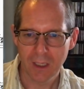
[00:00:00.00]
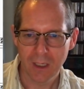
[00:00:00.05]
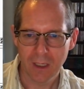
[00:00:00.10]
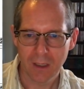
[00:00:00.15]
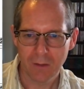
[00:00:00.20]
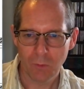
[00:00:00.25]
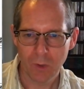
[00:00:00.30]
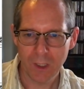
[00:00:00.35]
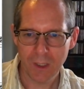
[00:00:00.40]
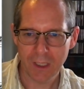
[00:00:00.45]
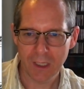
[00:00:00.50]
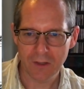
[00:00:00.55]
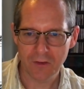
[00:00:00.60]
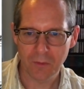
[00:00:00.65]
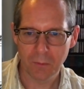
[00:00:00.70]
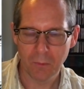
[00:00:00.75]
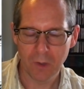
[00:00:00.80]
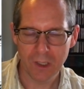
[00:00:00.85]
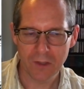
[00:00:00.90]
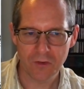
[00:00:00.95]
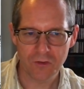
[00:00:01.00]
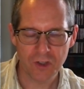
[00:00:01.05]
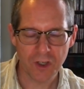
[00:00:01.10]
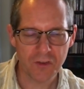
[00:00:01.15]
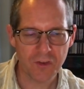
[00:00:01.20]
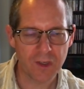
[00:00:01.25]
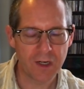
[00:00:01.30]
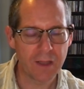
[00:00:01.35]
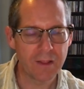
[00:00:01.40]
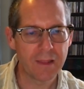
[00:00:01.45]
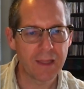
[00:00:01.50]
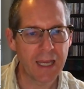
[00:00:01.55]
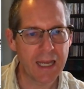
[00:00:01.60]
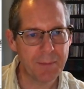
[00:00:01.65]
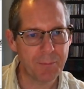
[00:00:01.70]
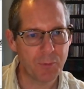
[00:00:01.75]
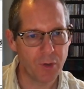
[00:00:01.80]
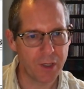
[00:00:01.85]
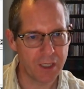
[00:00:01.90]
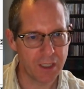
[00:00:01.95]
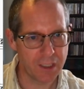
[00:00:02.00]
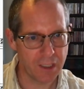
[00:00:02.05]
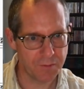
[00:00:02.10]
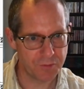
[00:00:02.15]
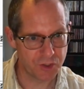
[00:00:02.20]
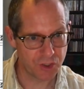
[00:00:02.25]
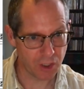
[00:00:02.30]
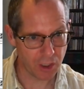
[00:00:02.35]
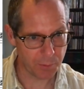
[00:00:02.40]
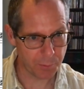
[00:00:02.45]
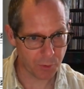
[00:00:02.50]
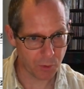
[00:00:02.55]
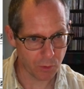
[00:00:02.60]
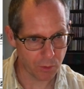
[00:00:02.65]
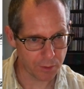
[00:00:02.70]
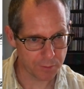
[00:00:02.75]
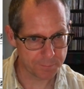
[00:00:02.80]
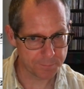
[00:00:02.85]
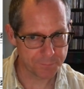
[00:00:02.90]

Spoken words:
really it's just an elaborated F sharp chord.